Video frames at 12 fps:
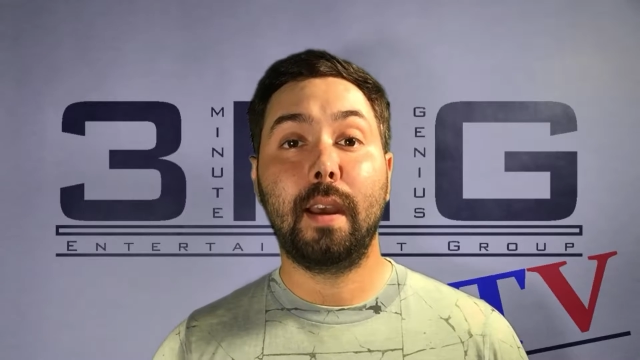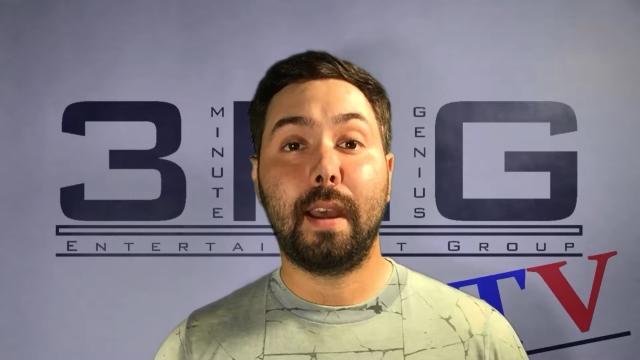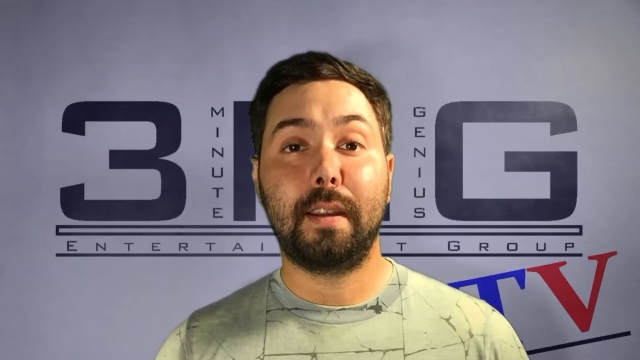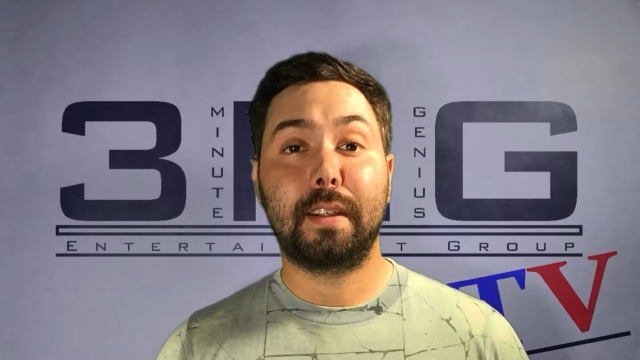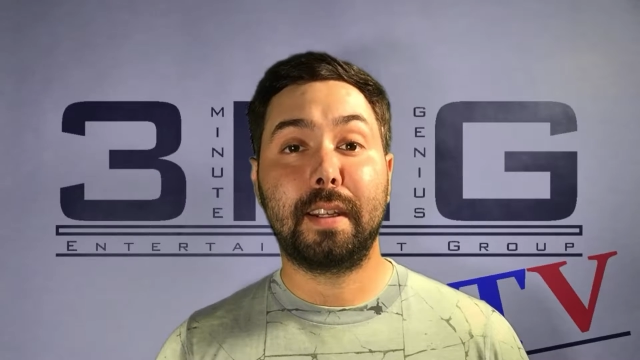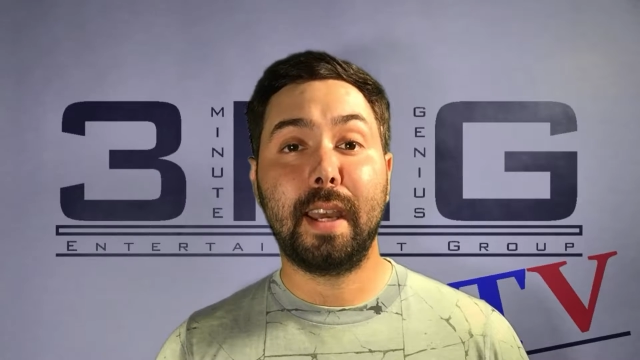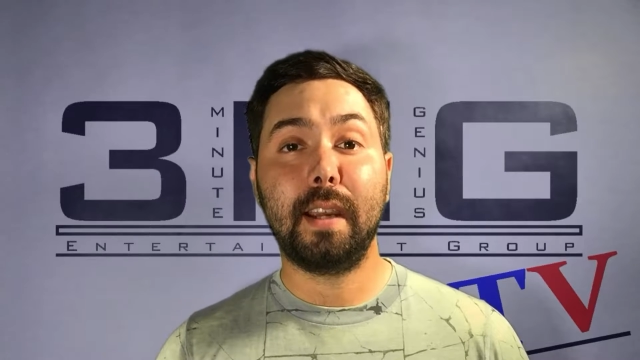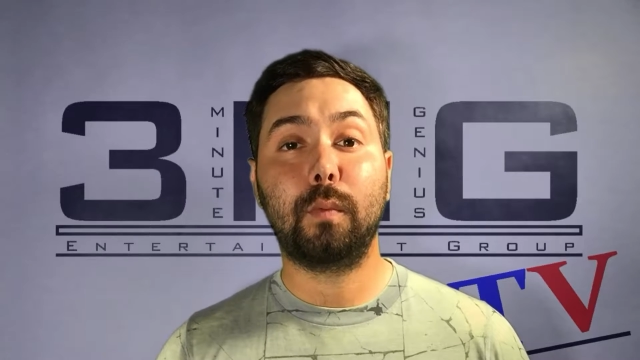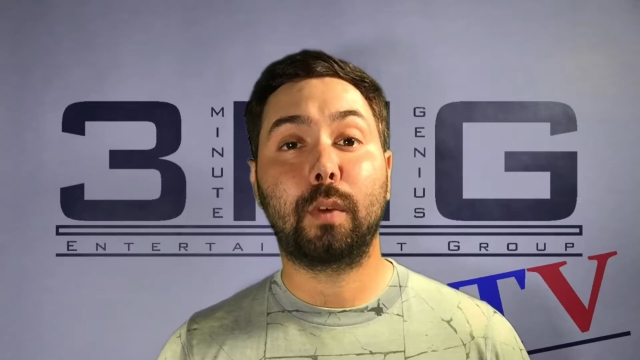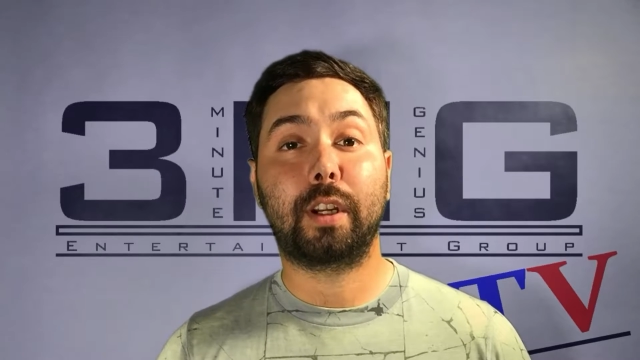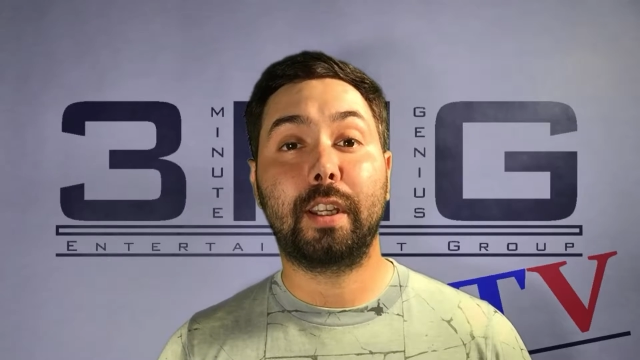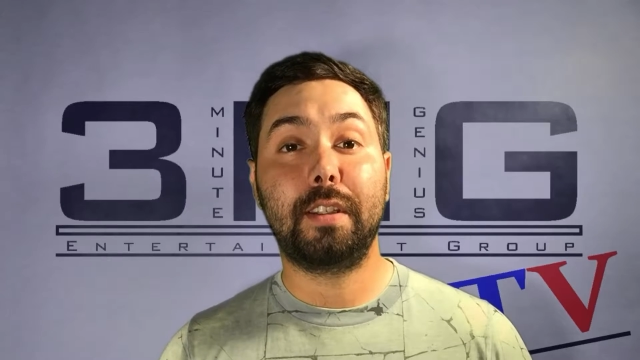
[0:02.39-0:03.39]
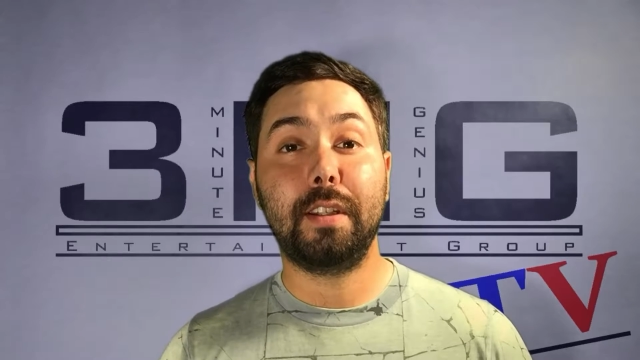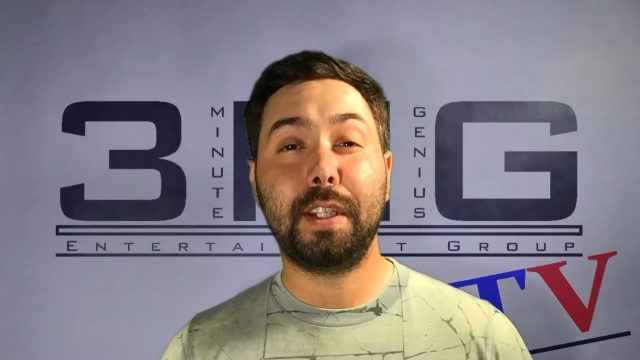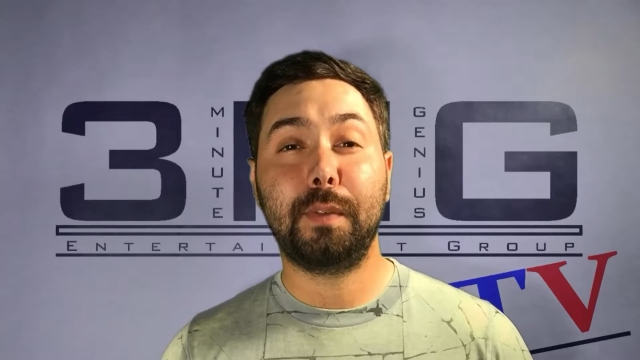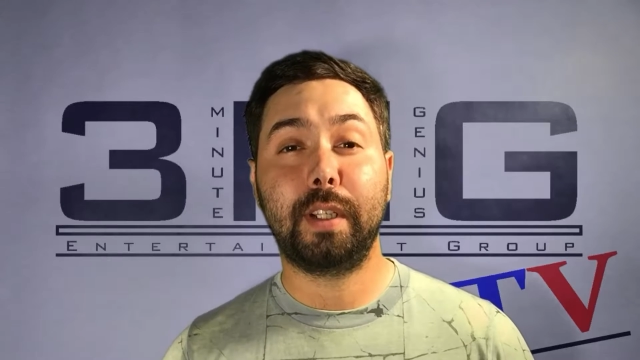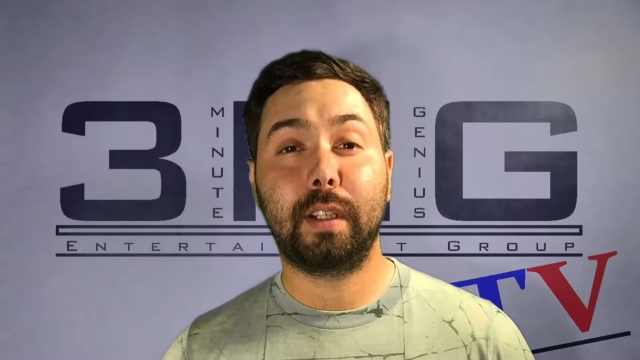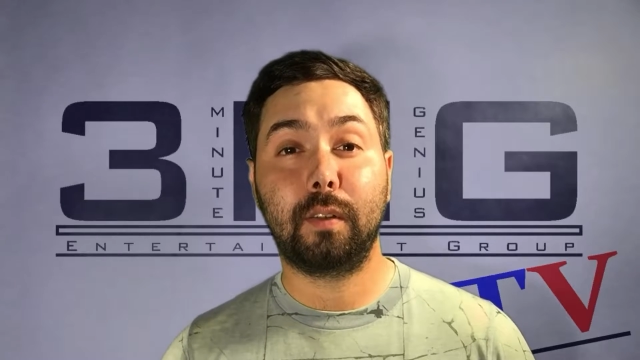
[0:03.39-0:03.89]
and today we're
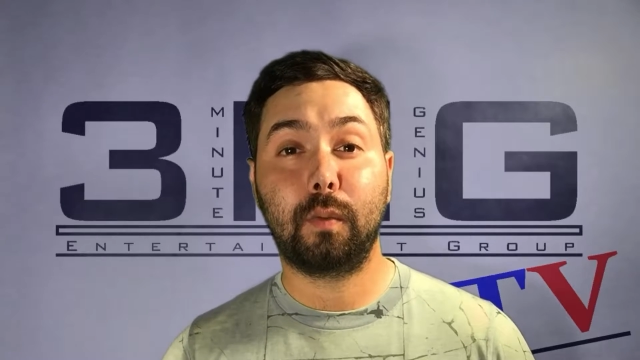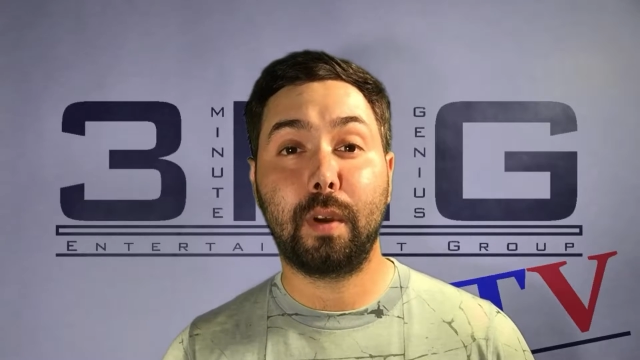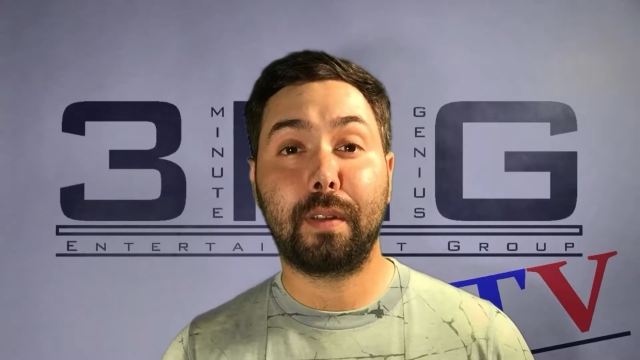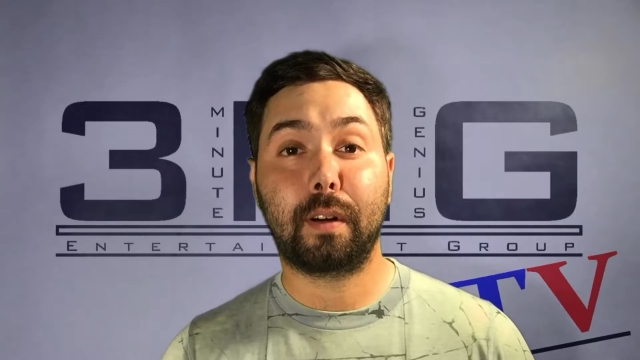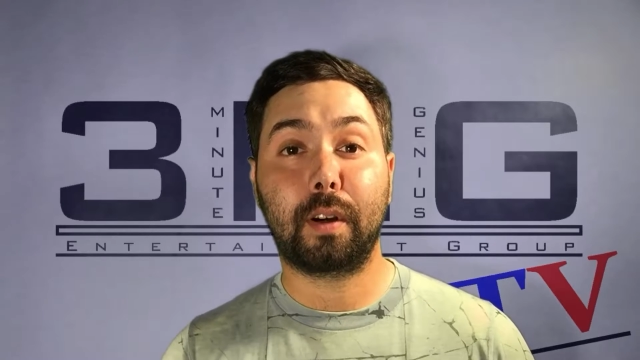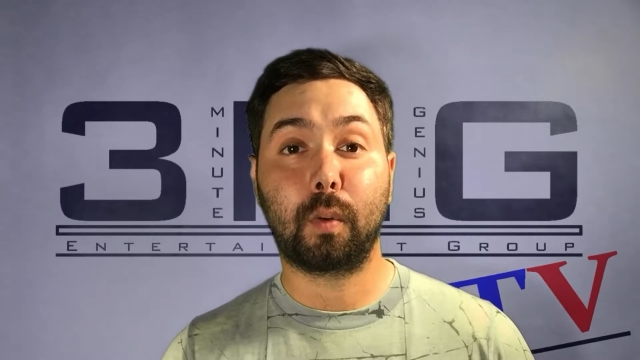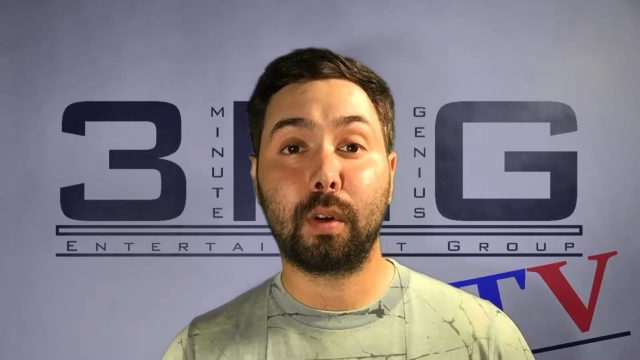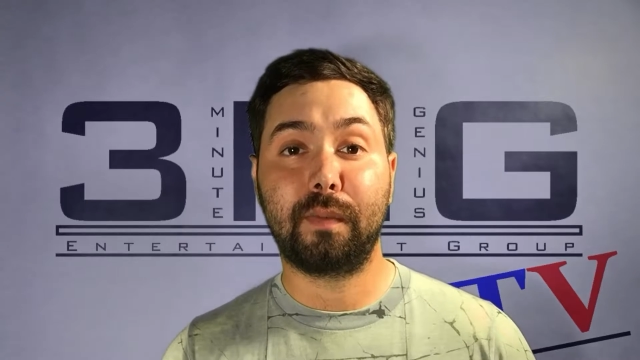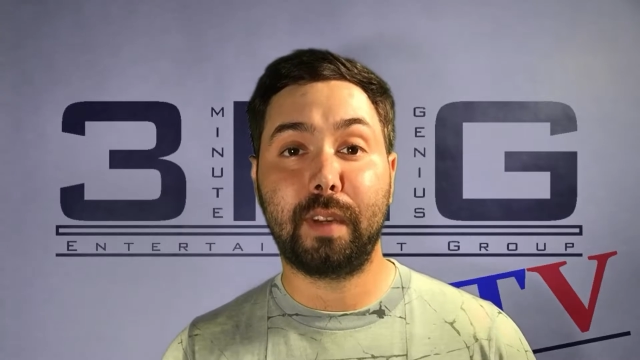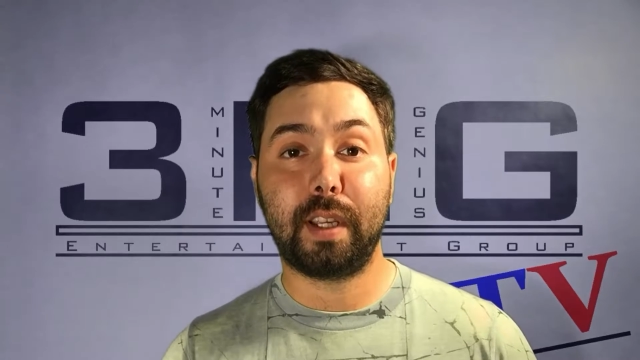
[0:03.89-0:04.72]
continuing with our chord